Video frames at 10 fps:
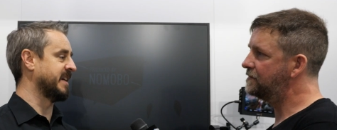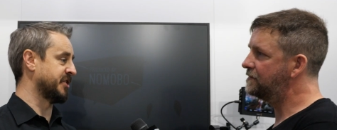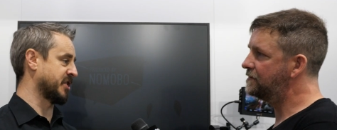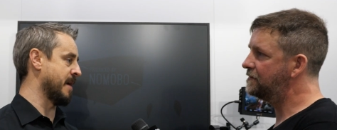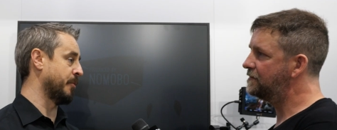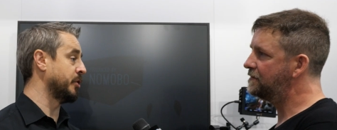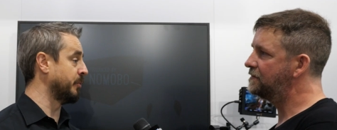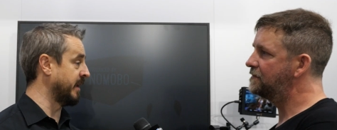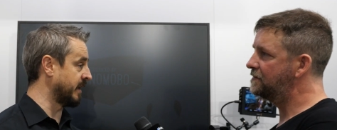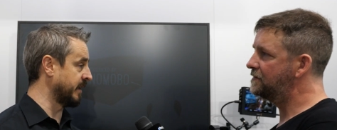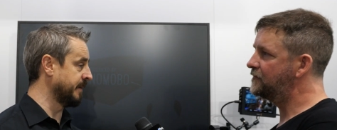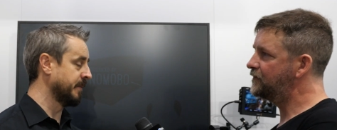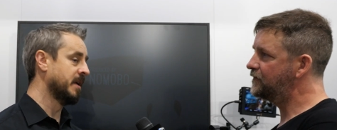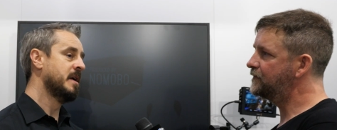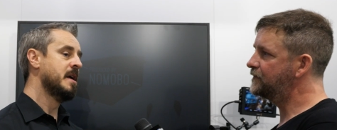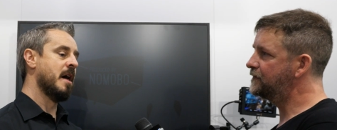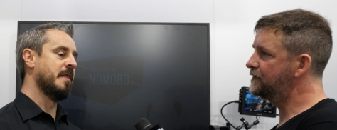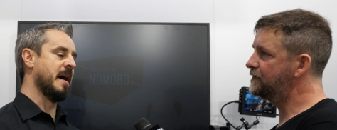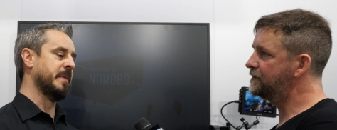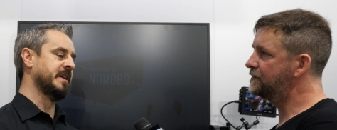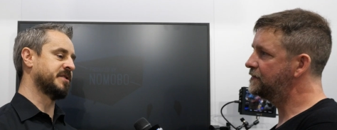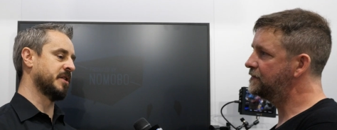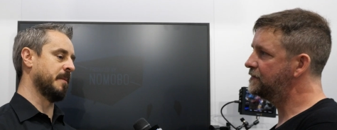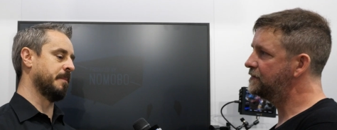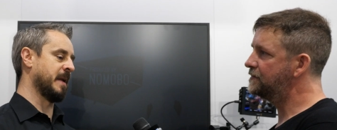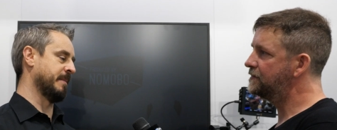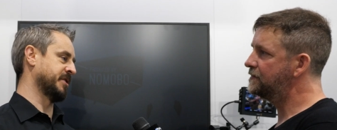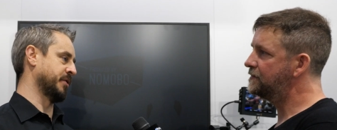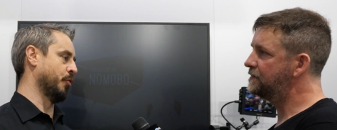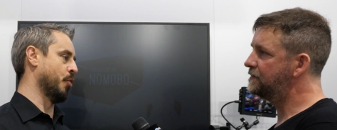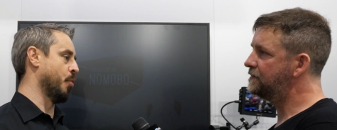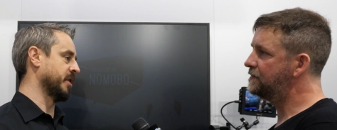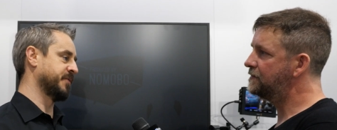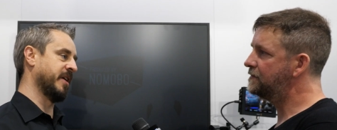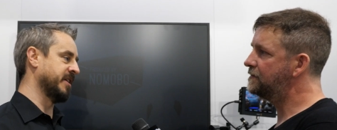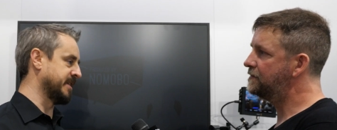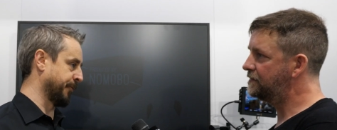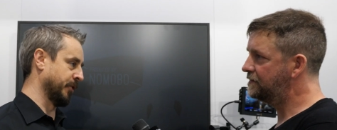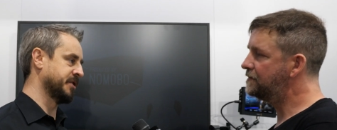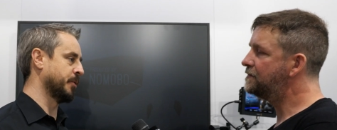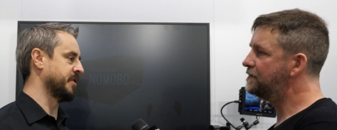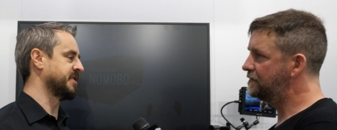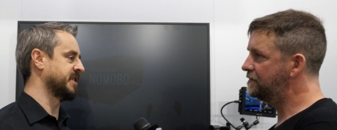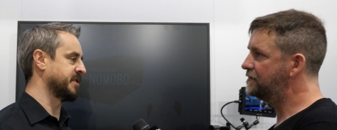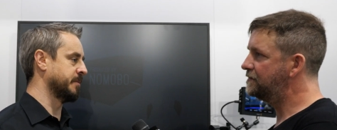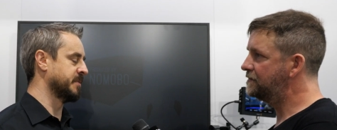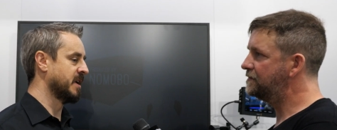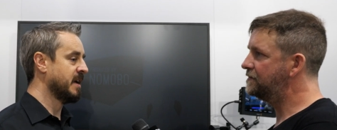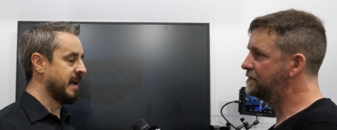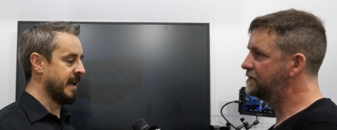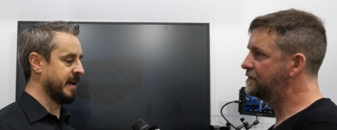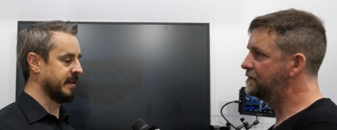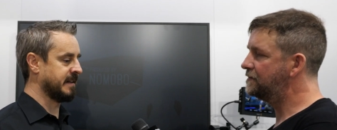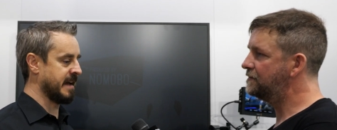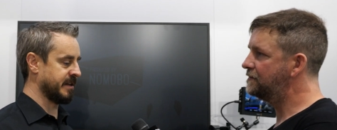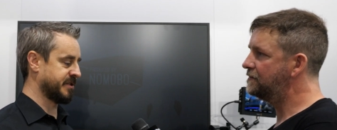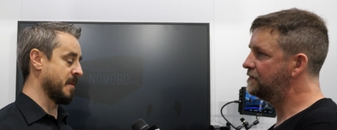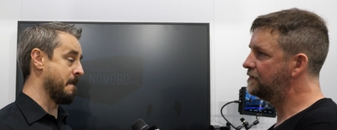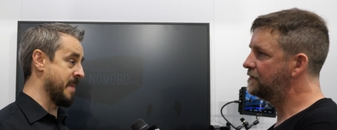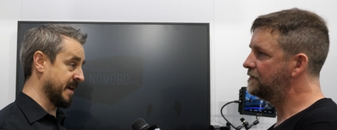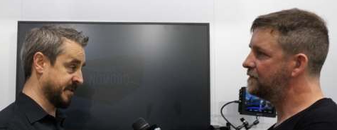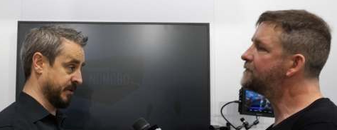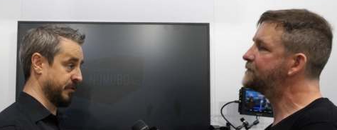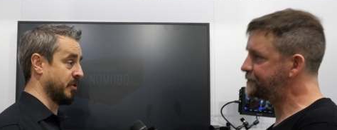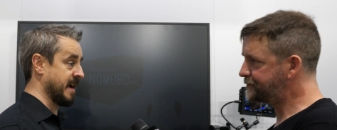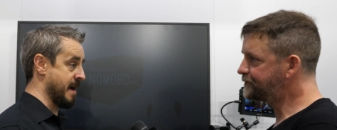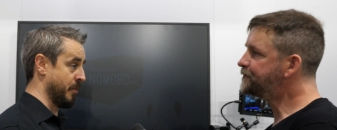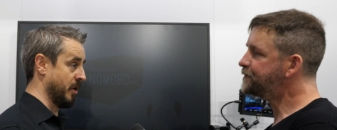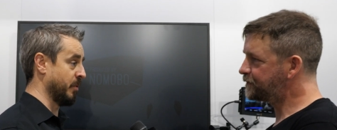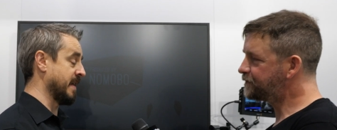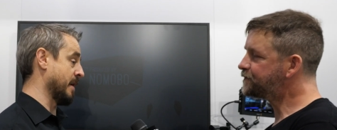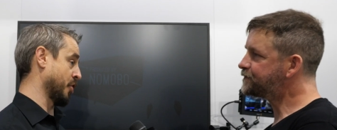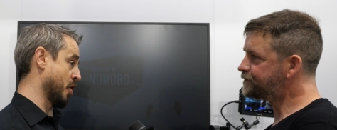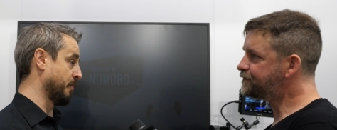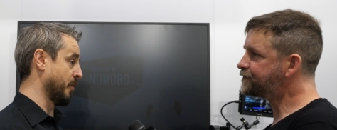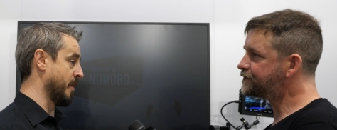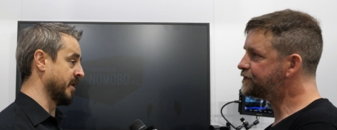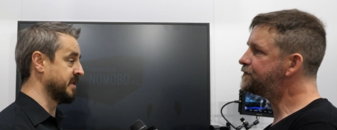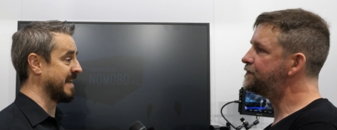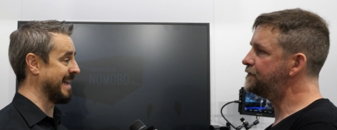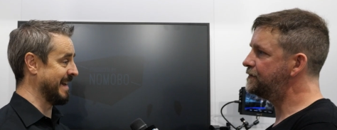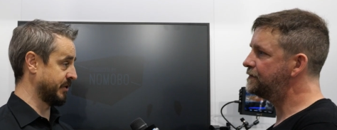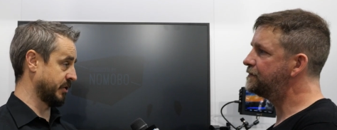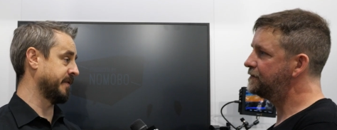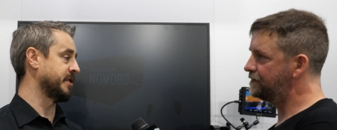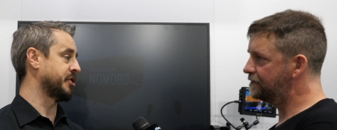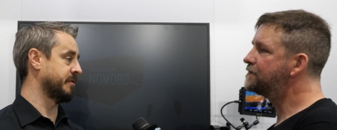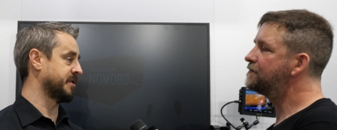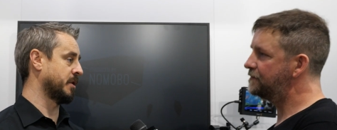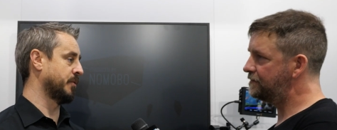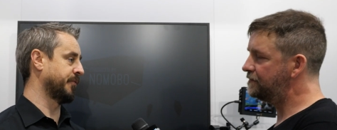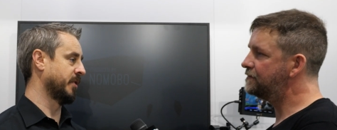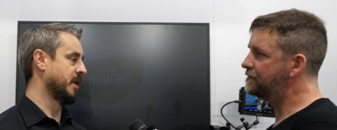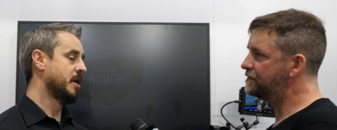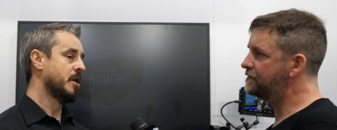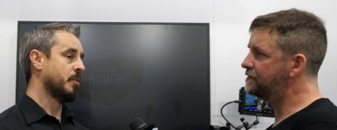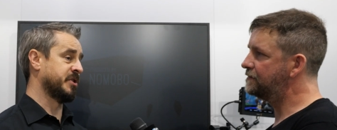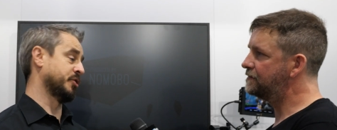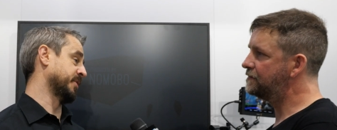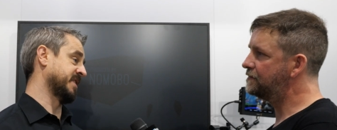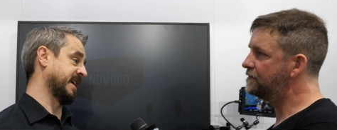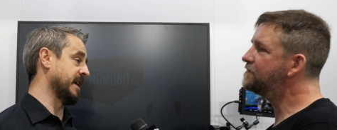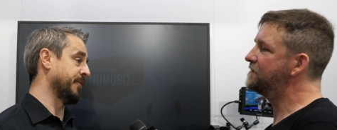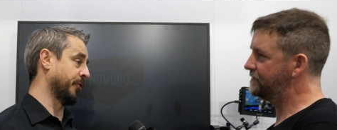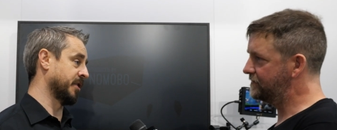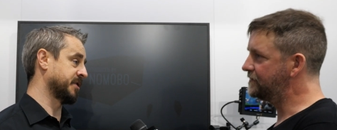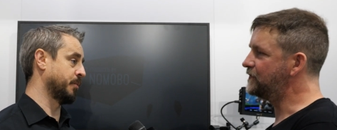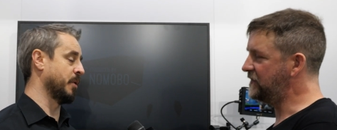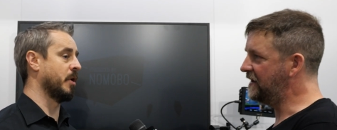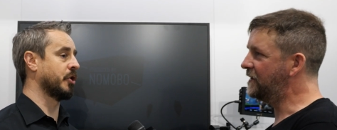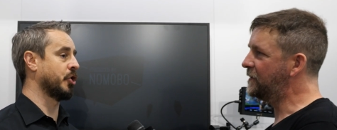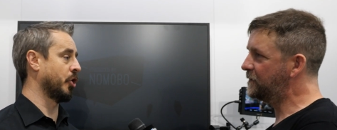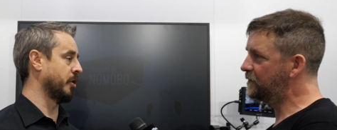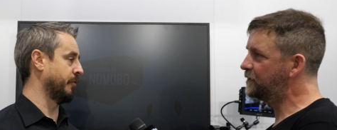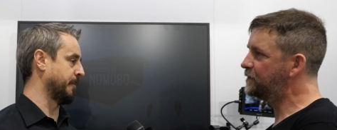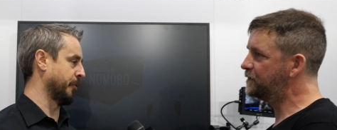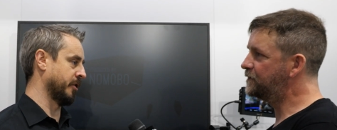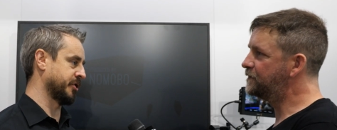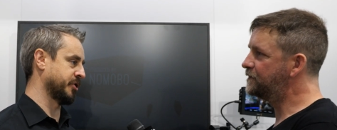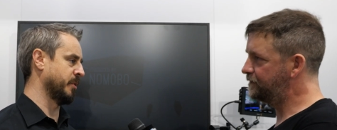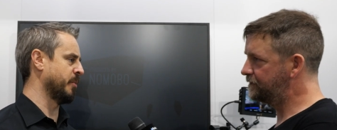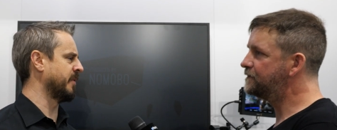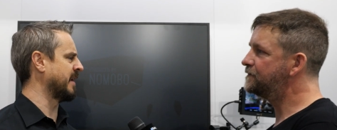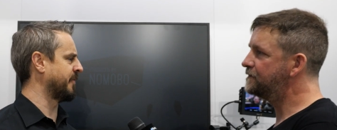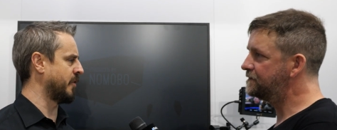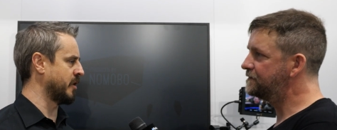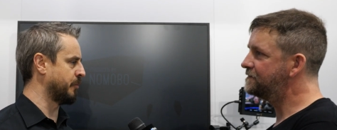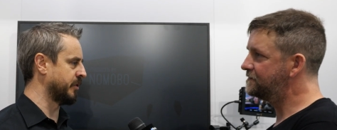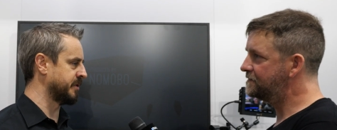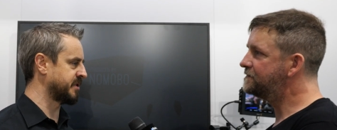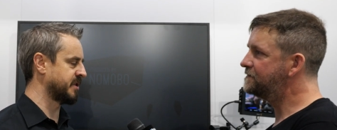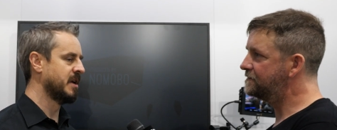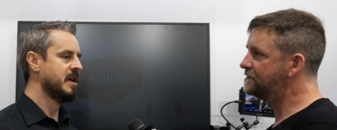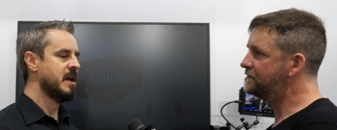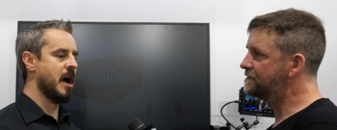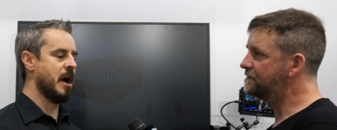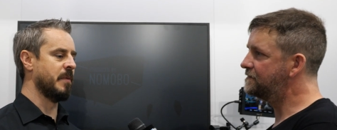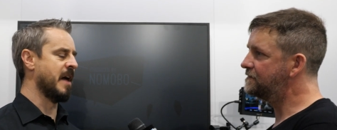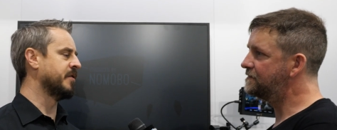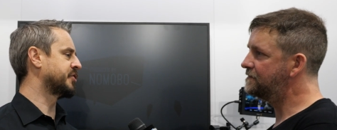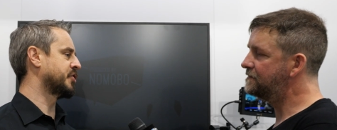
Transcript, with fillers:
Speaker 1: to each camera uniquely and that means that Blackmagic RAW works very differently to other systems. It gets the best of your camera without compromise into DaVinci Resolve, which is always the key for us. We yeah. want color reproduction, we want that vibrance. Um, and there's